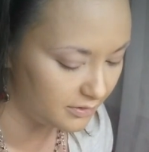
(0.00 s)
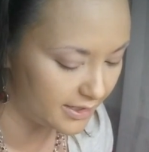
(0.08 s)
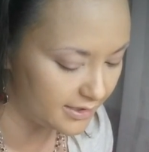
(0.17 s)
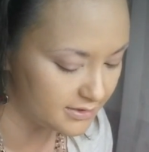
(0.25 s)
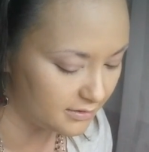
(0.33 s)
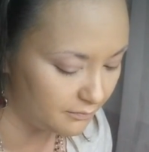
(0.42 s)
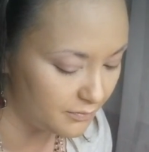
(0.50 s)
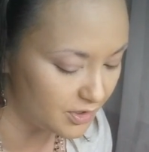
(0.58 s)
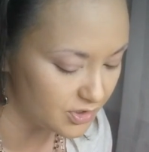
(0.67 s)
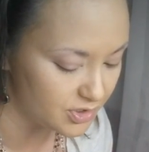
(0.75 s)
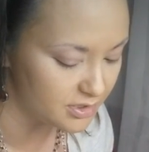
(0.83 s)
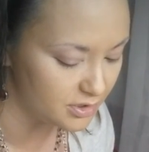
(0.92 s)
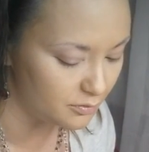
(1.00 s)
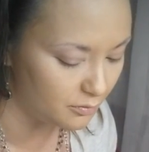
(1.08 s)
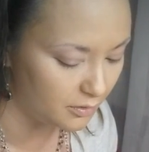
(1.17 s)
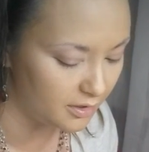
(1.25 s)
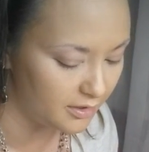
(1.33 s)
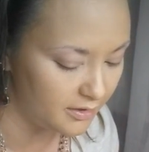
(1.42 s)
as much as you
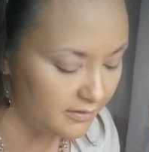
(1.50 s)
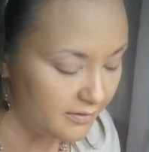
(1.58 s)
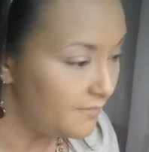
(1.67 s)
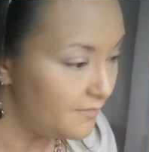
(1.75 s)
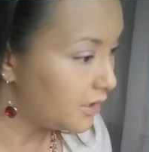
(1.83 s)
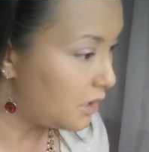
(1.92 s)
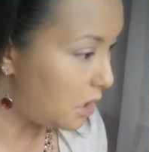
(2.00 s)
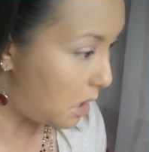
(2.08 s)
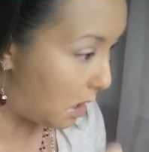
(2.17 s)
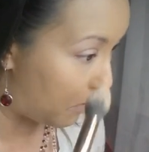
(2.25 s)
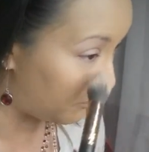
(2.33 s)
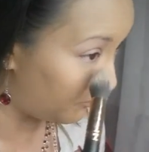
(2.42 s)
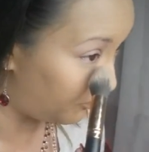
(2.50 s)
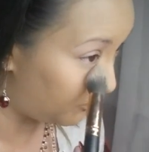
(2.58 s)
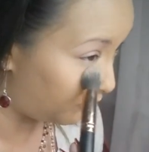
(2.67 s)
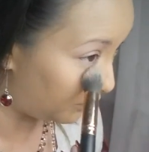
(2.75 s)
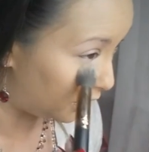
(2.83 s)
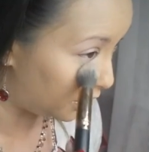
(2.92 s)
want. If you
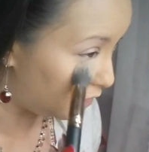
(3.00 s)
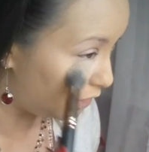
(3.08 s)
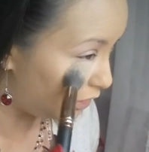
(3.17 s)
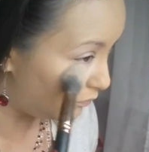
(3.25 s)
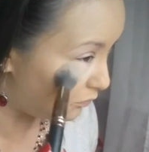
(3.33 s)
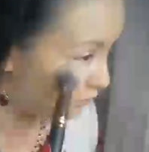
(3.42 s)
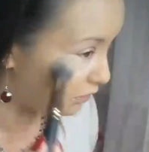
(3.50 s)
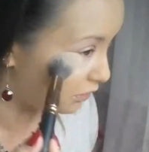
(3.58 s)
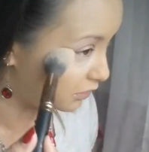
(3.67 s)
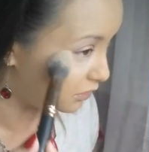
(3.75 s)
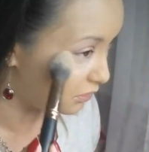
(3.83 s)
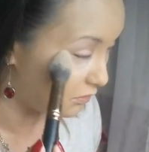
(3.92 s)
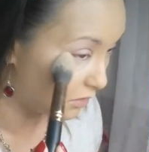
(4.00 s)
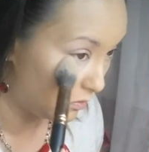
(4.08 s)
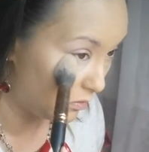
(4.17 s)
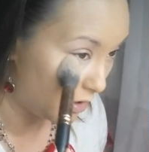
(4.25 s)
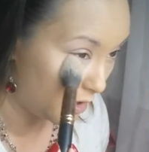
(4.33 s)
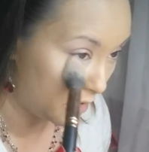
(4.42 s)
feel like you need more, girl,
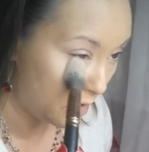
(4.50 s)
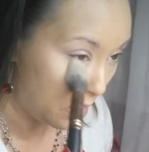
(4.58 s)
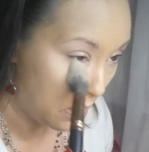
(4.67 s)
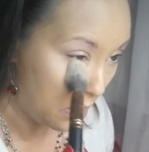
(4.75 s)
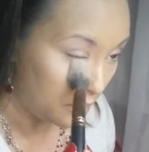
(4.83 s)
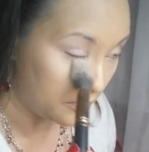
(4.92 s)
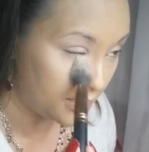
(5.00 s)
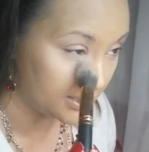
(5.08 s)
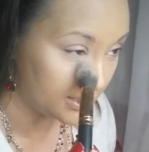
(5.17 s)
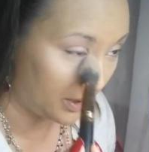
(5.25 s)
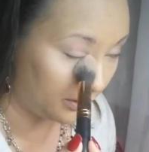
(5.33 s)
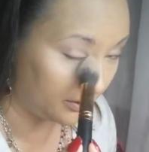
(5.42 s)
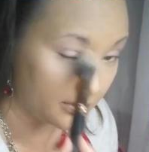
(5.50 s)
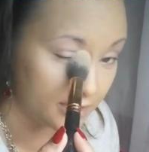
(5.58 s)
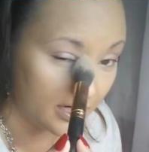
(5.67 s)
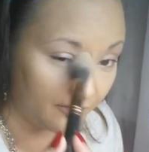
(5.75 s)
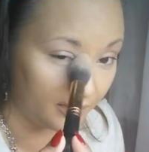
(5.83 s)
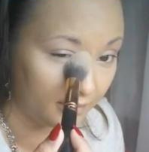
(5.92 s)
go in. This powder
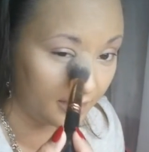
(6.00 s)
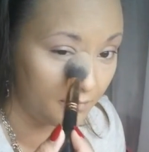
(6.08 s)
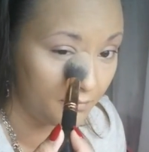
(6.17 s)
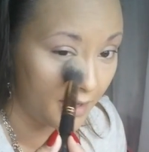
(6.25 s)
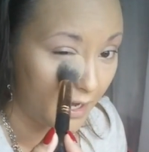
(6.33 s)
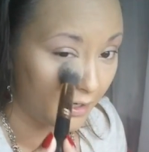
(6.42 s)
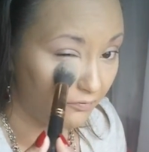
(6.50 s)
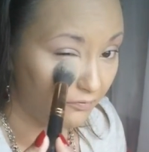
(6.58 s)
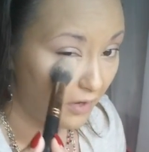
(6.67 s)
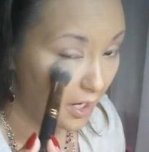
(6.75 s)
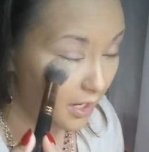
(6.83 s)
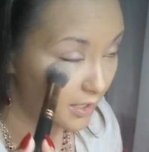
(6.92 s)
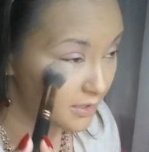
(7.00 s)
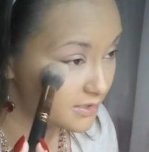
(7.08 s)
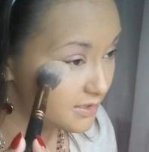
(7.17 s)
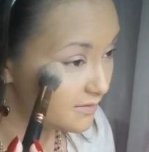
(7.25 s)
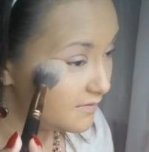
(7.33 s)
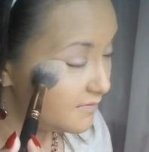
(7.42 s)
definitely mattifies